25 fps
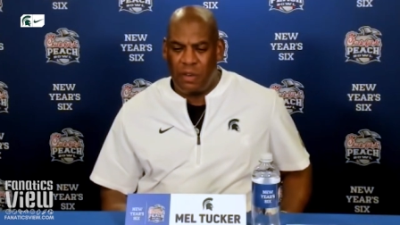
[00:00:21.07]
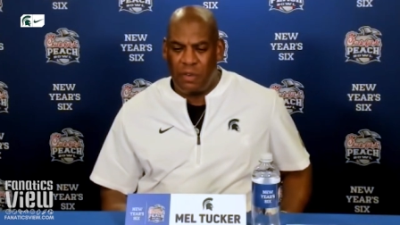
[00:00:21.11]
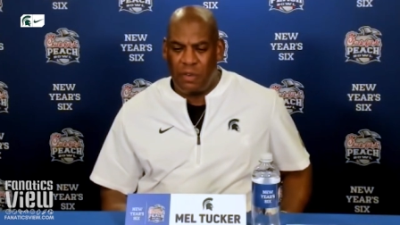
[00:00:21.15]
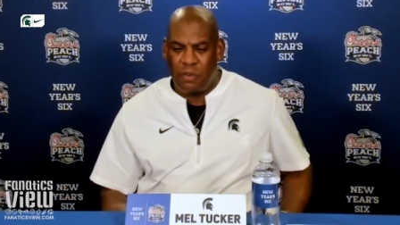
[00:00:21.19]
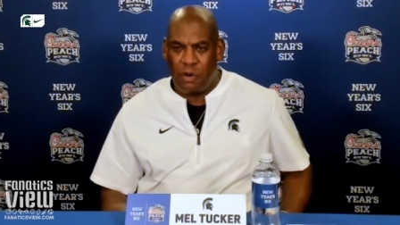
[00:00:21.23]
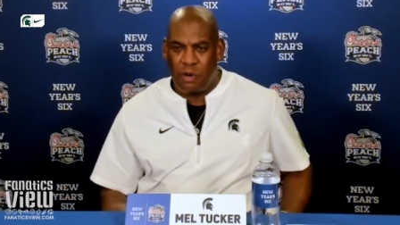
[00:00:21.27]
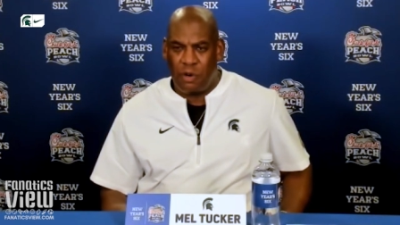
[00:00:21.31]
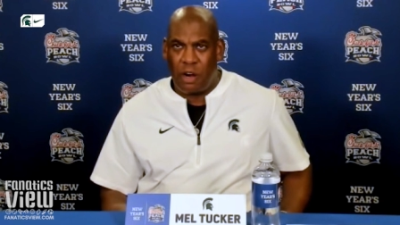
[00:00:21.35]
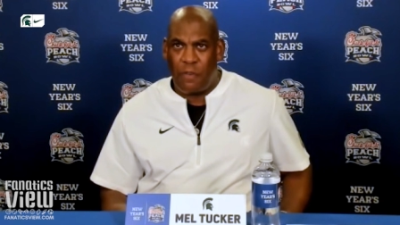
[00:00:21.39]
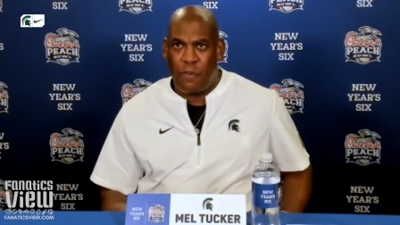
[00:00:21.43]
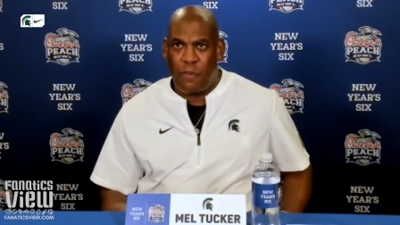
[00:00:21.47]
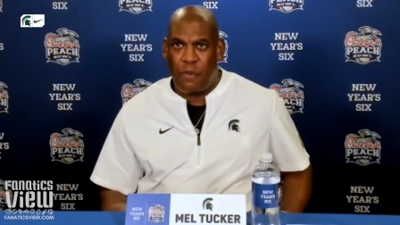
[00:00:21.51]

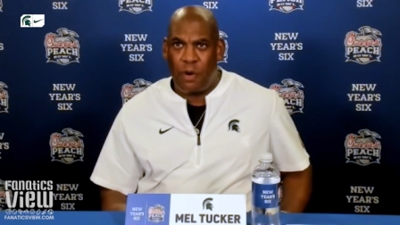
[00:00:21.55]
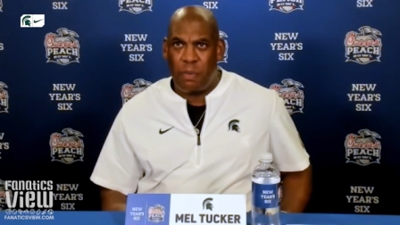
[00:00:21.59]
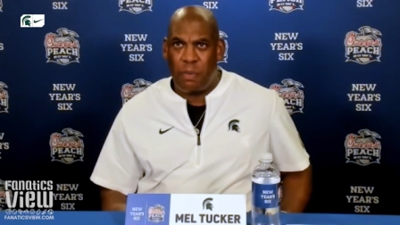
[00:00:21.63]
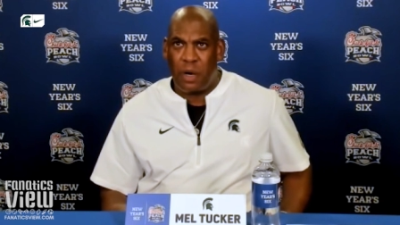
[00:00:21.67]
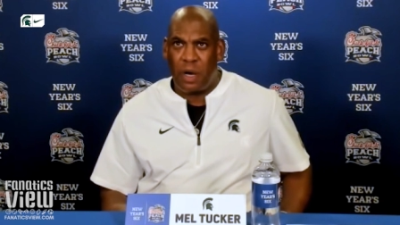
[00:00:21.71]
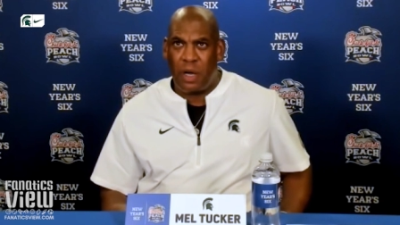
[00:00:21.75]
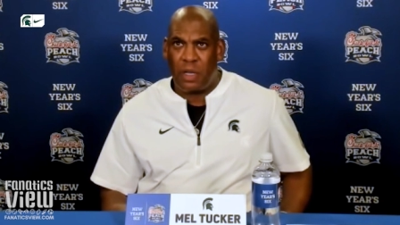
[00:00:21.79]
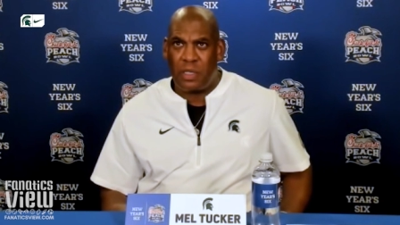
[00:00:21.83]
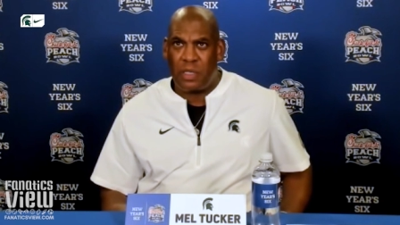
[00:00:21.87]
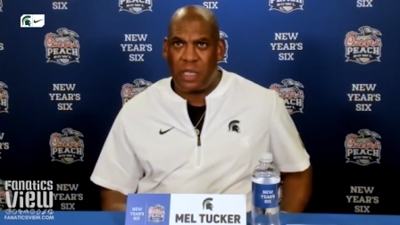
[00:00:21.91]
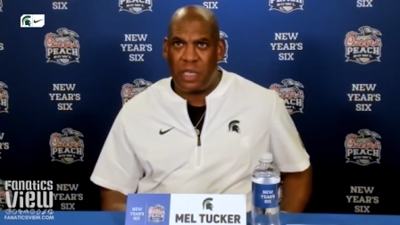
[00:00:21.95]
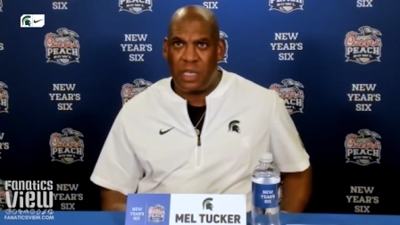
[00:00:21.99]
for our
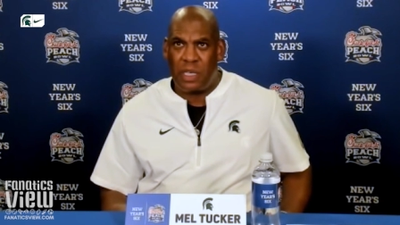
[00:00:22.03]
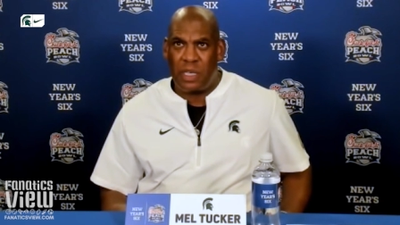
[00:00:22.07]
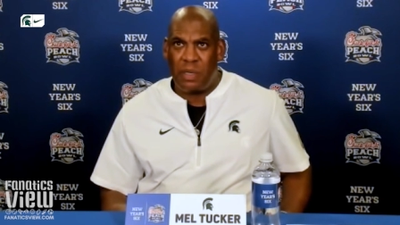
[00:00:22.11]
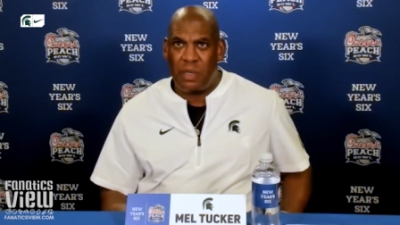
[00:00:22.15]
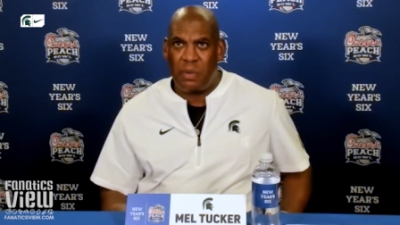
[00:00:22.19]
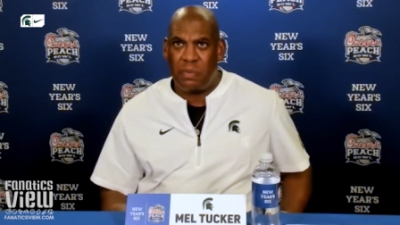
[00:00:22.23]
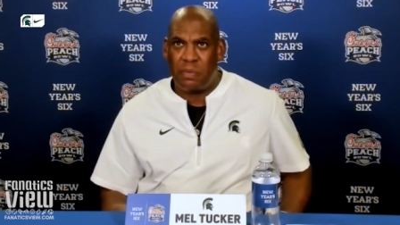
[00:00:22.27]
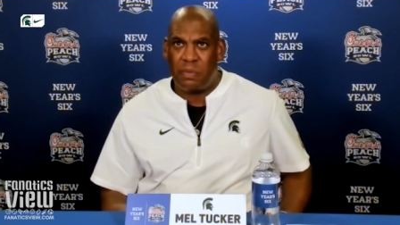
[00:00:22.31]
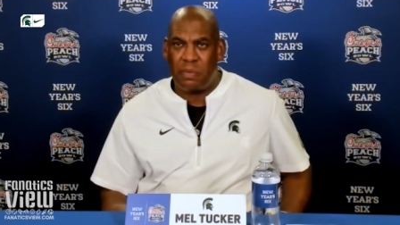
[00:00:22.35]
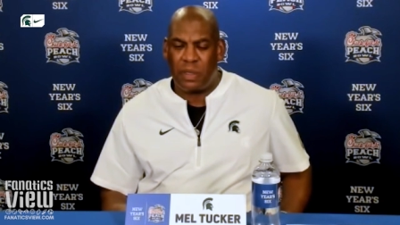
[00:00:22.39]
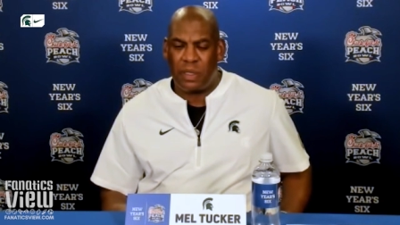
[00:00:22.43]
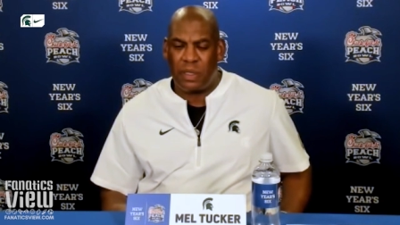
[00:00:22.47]
football
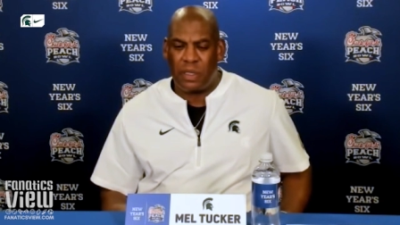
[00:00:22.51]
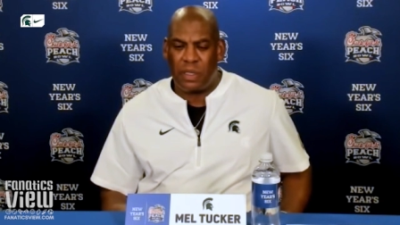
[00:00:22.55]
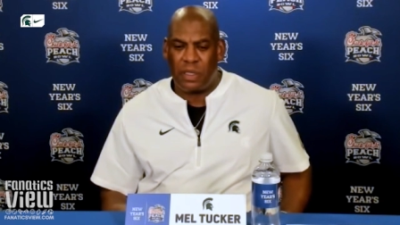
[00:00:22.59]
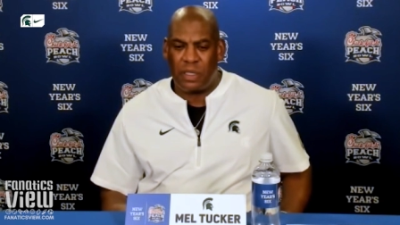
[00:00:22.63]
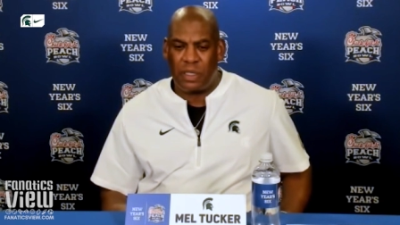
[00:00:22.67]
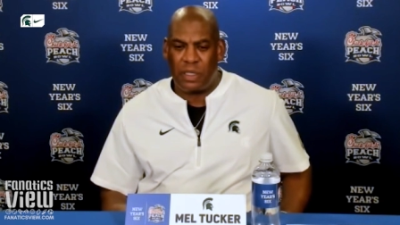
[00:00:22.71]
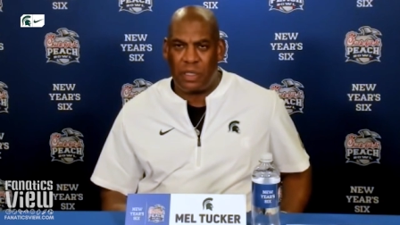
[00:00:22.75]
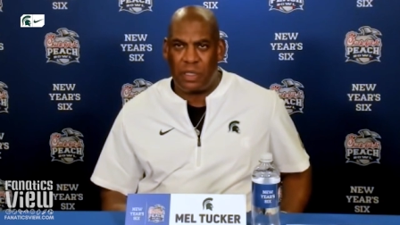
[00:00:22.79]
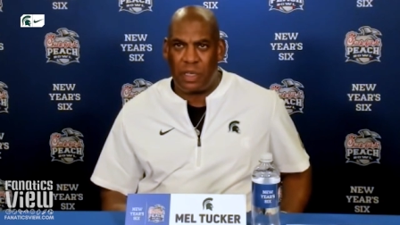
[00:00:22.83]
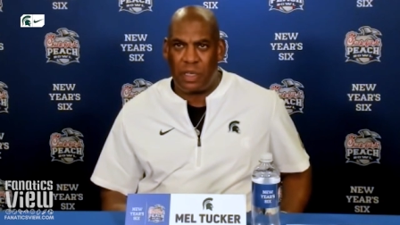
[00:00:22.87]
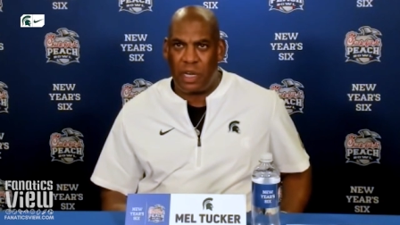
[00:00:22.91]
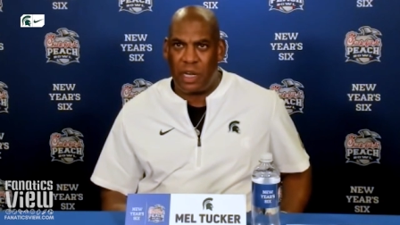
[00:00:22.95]
team, I
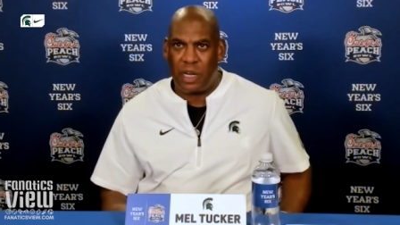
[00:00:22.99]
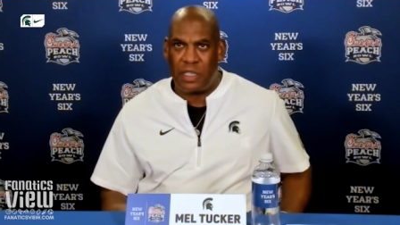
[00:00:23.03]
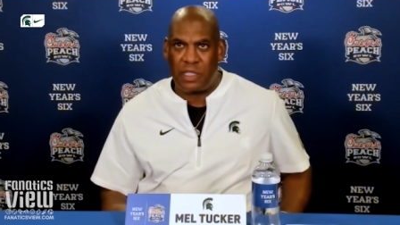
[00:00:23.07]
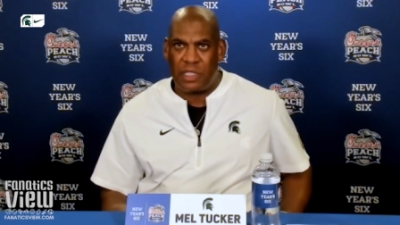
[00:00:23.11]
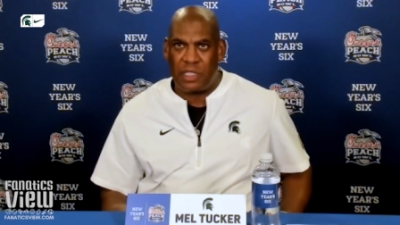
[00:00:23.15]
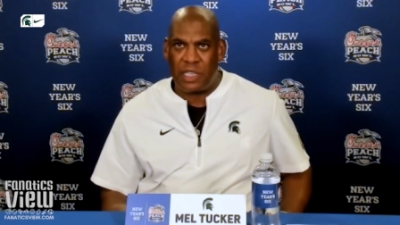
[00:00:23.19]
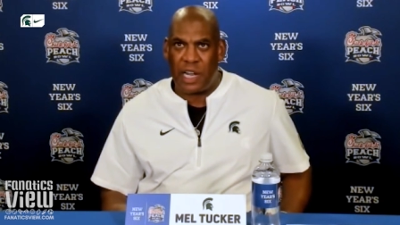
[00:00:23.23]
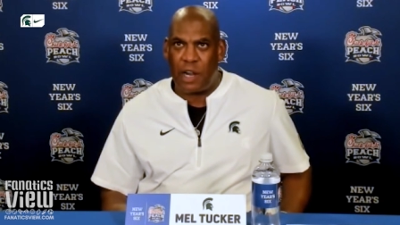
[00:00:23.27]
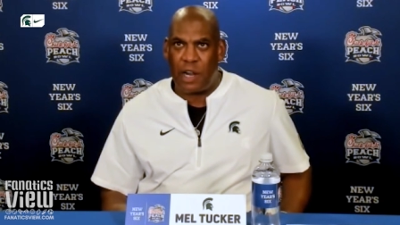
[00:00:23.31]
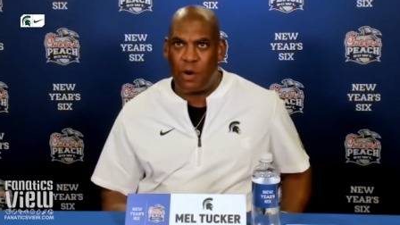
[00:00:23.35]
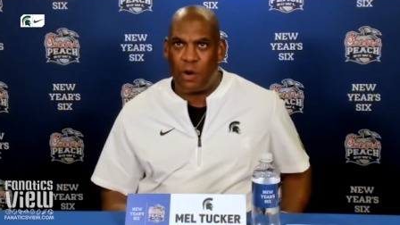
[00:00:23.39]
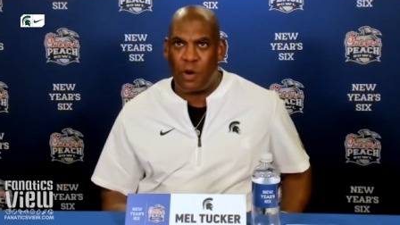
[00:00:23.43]
mean, our
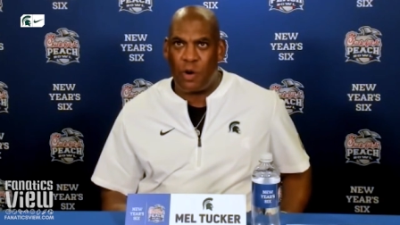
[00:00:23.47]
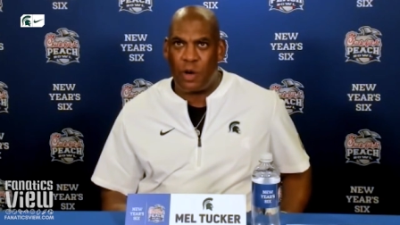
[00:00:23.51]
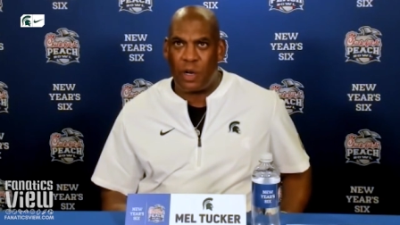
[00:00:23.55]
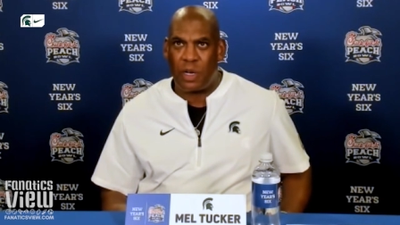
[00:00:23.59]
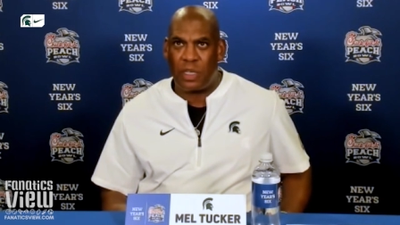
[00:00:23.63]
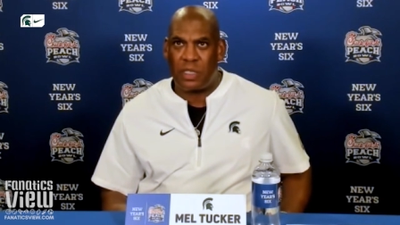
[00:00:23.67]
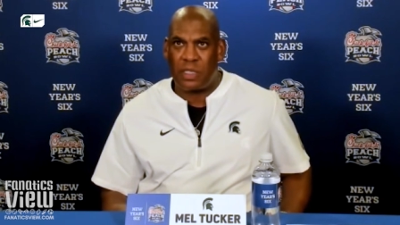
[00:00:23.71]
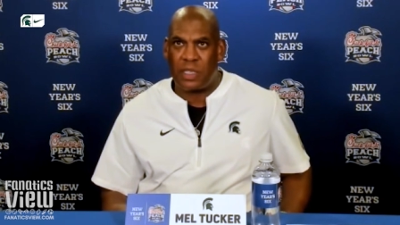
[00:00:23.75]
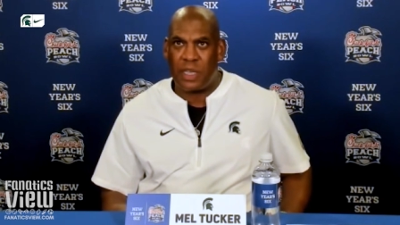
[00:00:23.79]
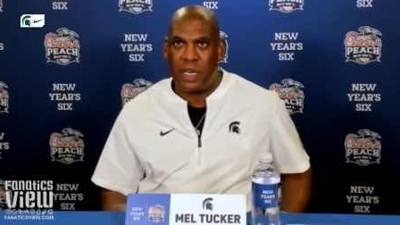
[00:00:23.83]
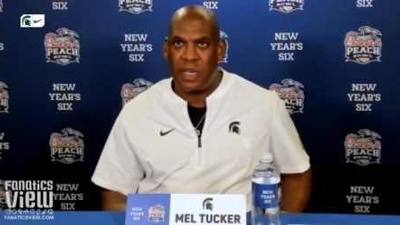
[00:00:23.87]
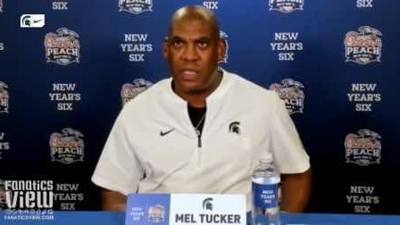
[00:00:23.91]
entire
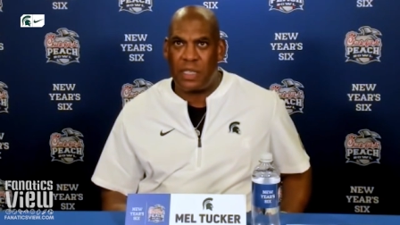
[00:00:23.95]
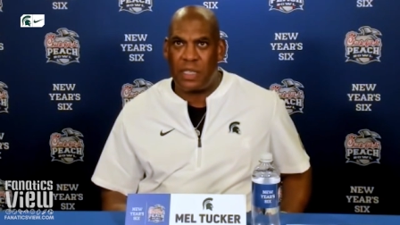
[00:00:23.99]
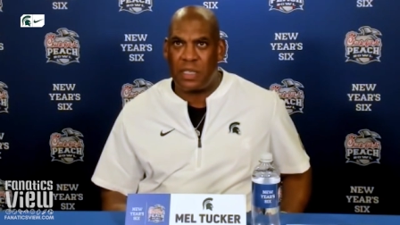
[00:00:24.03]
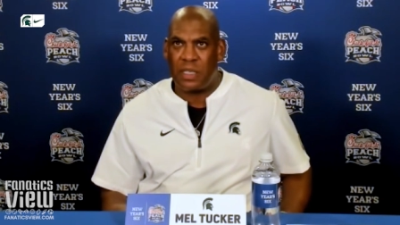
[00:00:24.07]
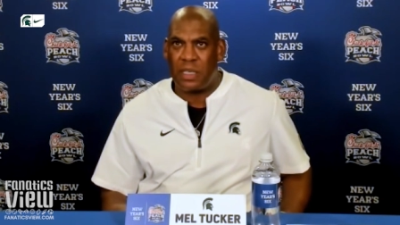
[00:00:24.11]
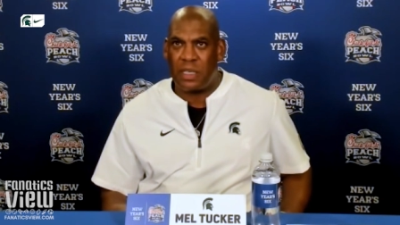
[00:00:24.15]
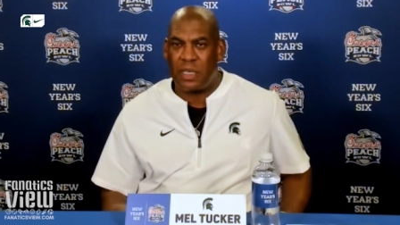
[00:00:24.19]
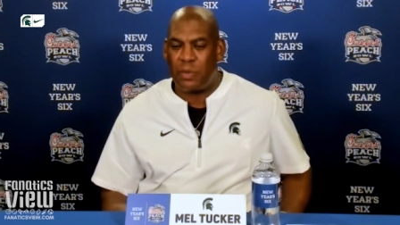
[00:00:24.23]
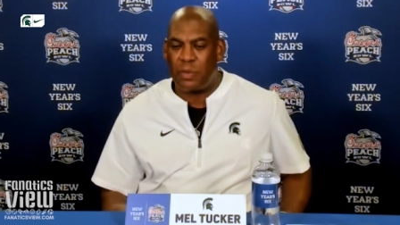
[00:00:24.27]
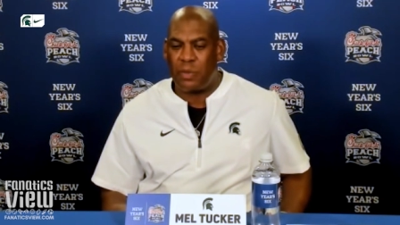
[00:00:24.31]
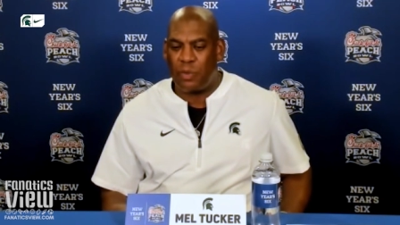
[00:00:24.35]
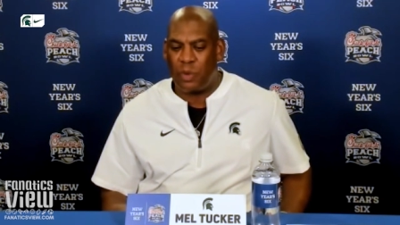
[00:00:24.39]

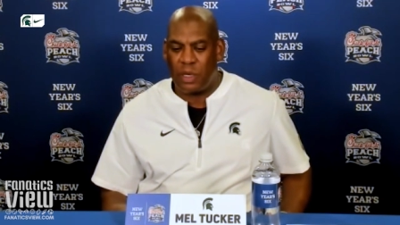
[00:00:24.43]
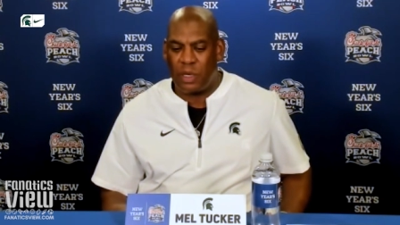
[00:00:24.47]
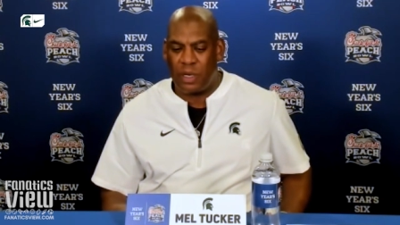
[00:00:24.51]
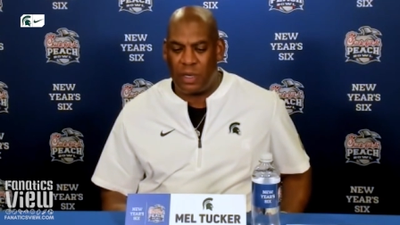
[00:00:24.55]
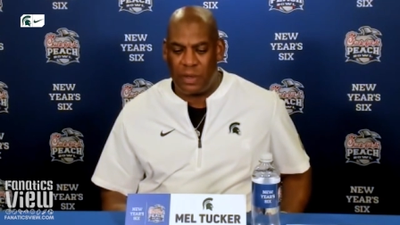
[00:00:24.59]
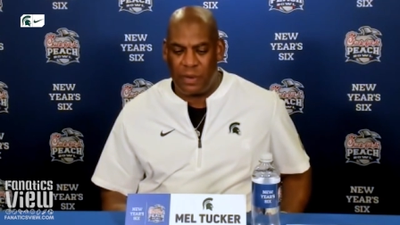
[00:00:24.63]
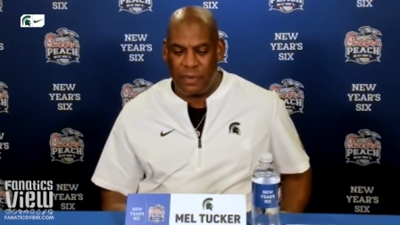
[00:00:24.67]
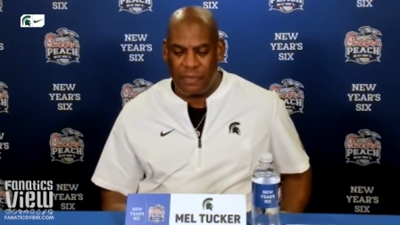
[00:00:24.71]
organization, and we're